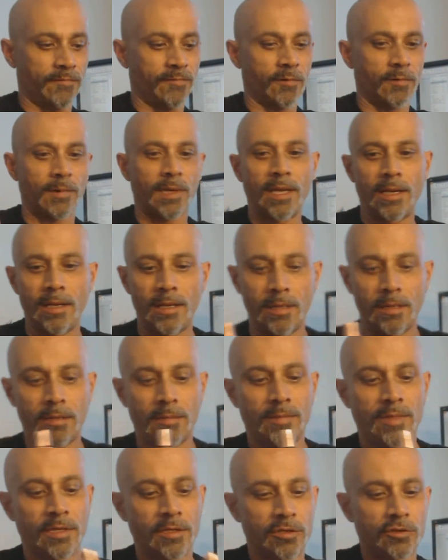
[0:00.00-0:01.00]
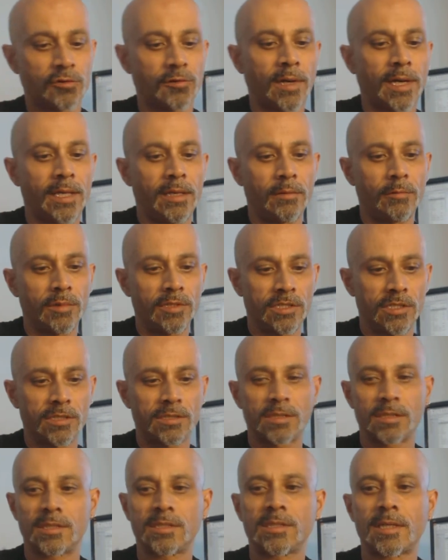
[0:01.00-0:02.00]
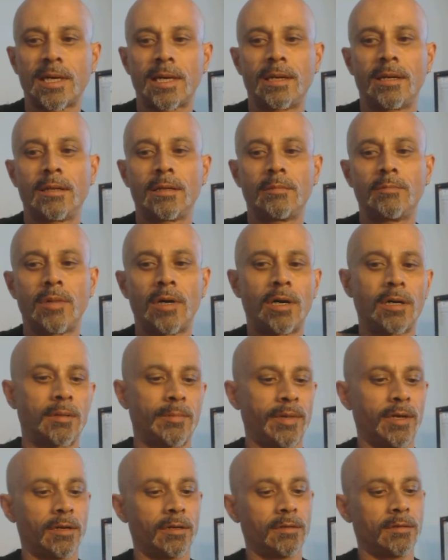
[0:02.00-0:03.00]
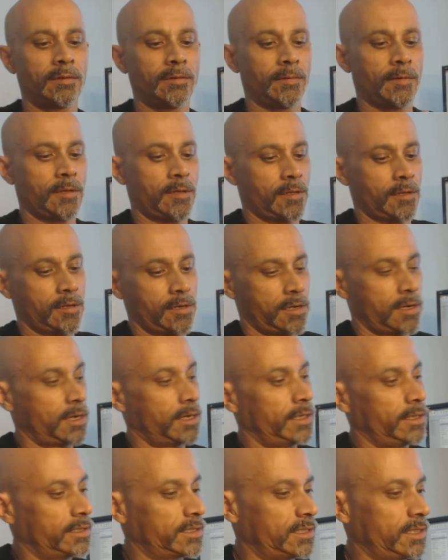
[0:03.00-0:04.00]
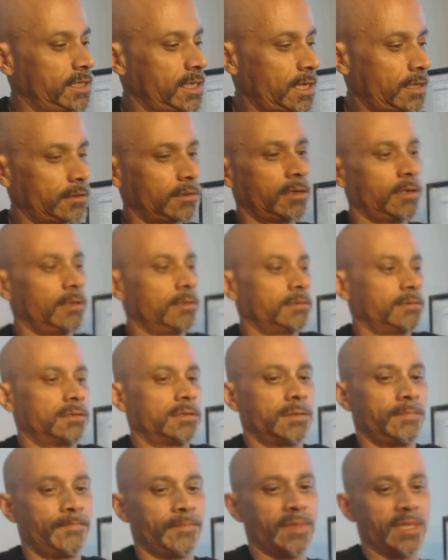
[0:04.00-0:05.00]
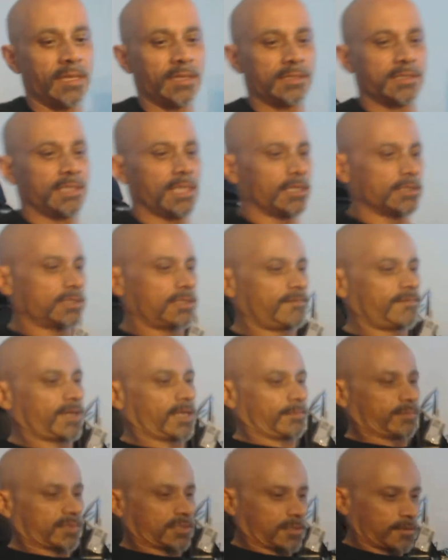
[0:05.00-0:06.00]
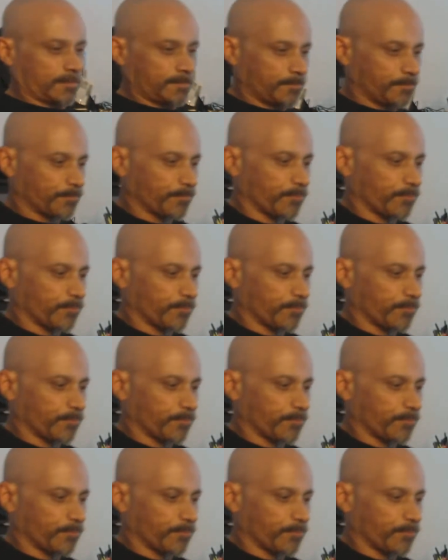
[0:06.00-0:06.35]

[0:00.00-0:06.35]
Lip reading: For right now, I'm going to try it with just the side and the bottom air and see how it goes. Let's see how she vapes.